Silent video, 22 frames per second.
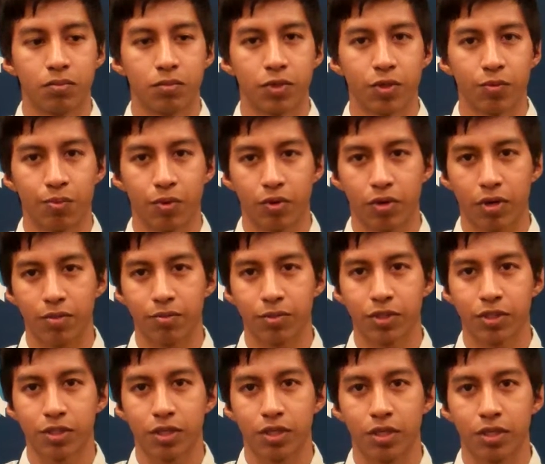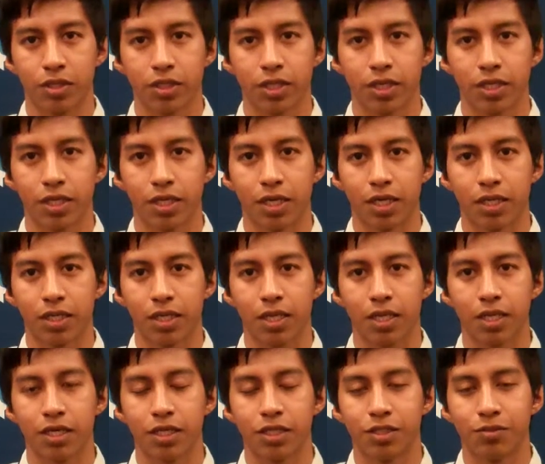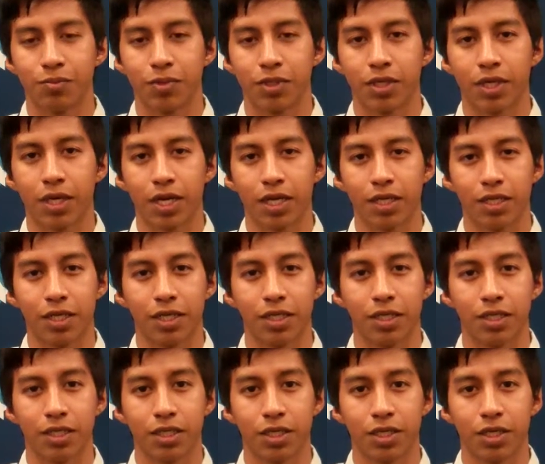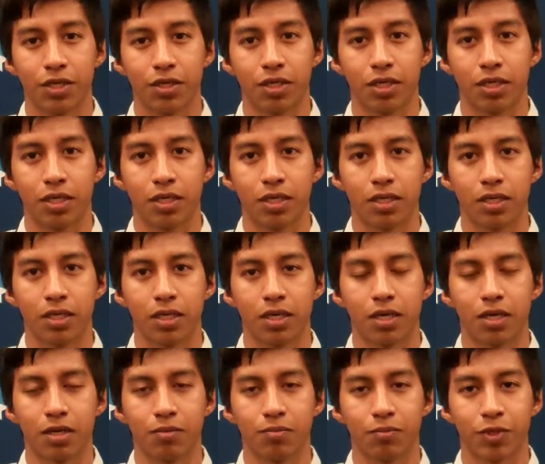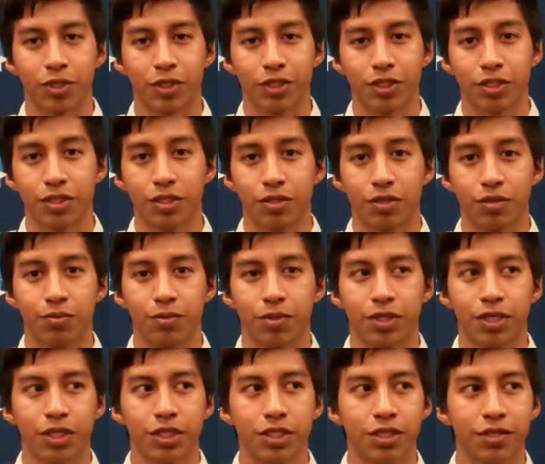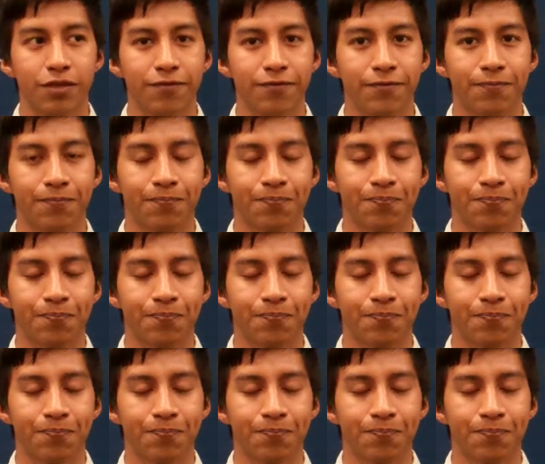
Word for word: The program is called Adelante, and it's being highlighted here in Clinton Global Initiative.